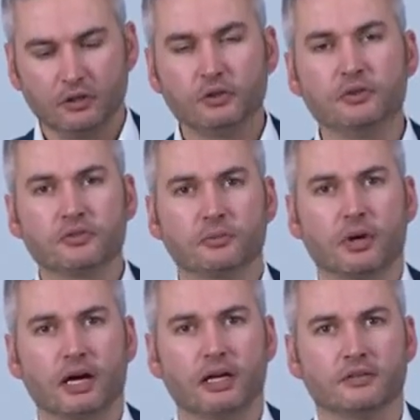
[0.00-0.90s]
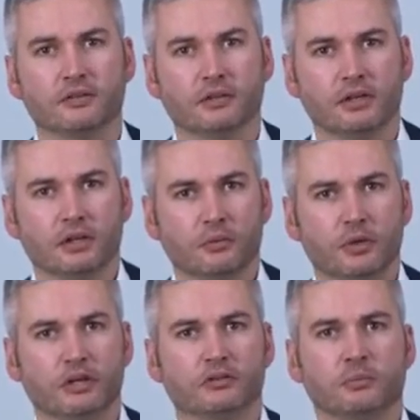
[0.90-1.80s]
User-wise,
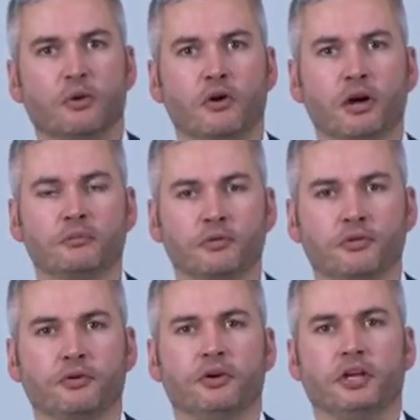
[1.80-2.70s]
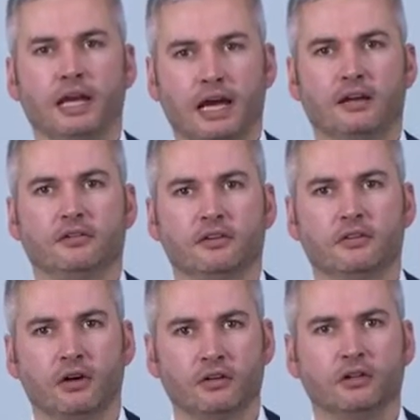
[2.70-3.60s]
we can support up to 30 handsets
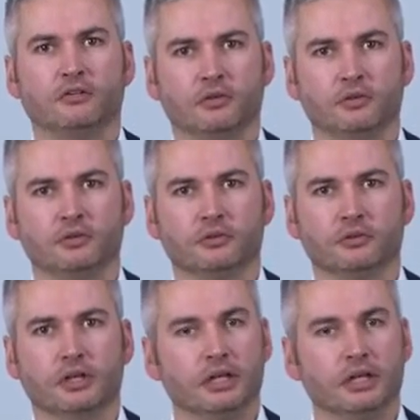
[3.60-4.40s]
on this solution.